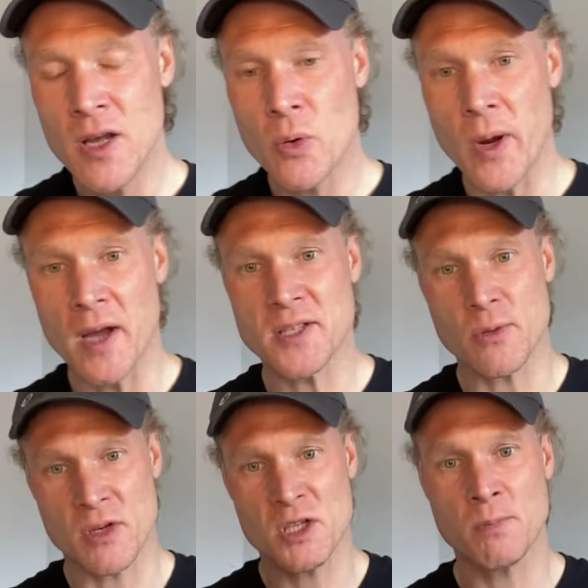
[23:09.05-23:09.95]
we are to
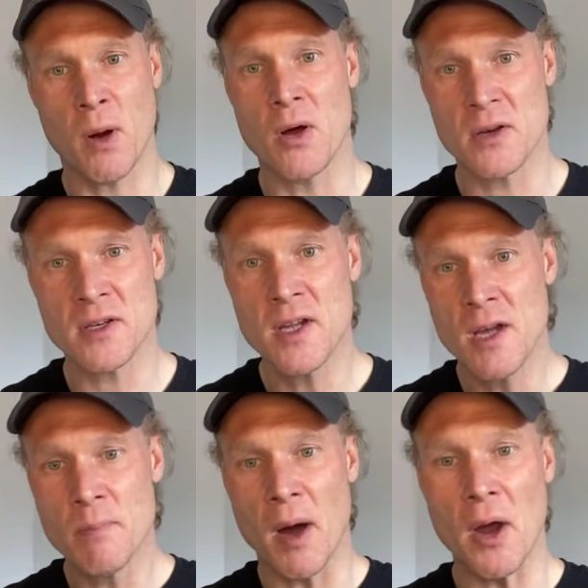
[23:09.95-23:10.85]
respond
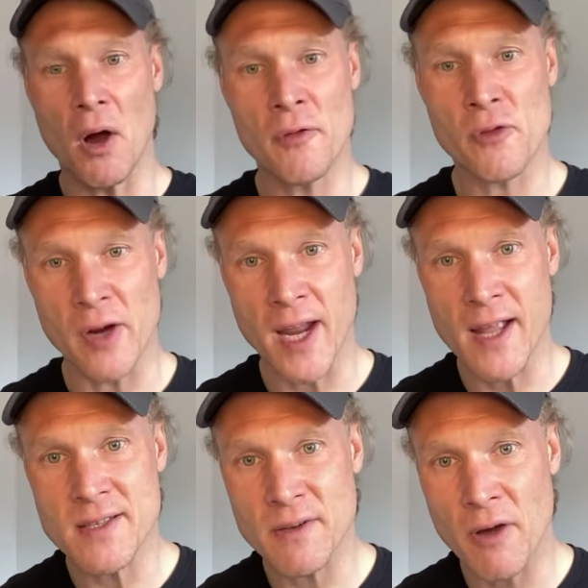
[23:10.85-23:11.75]
by offering
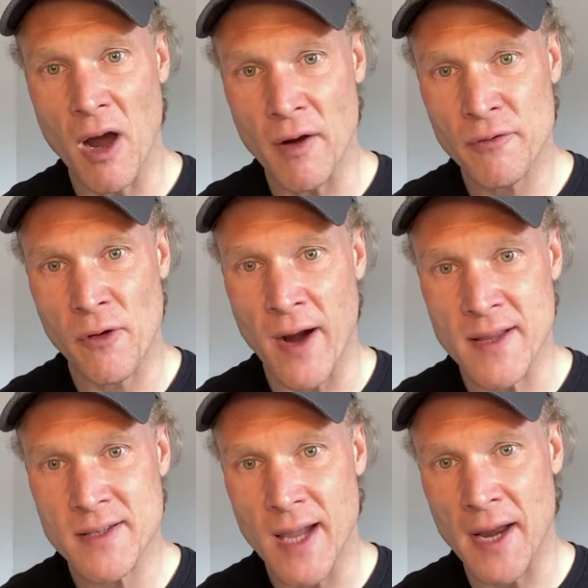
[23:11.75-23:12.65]
it to our
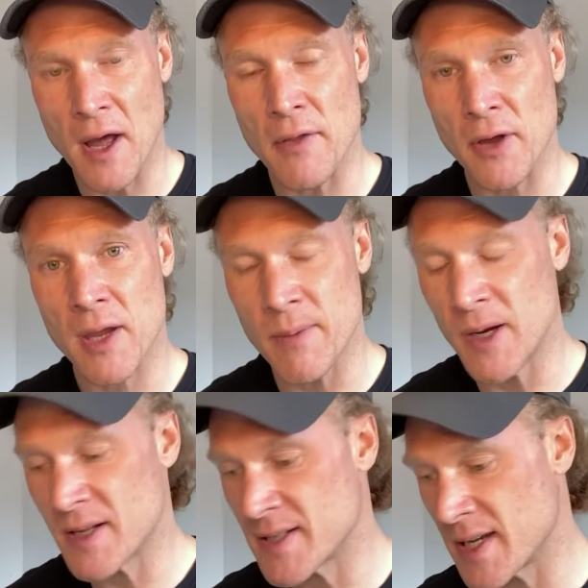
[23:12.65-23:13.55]
friends and other
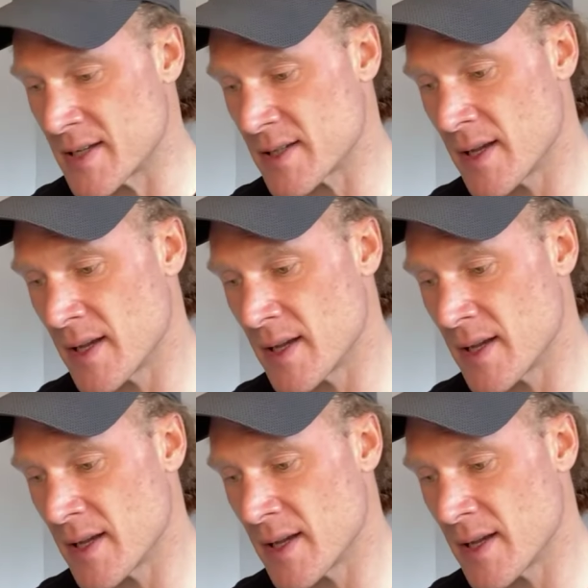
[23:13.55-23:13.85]
communities.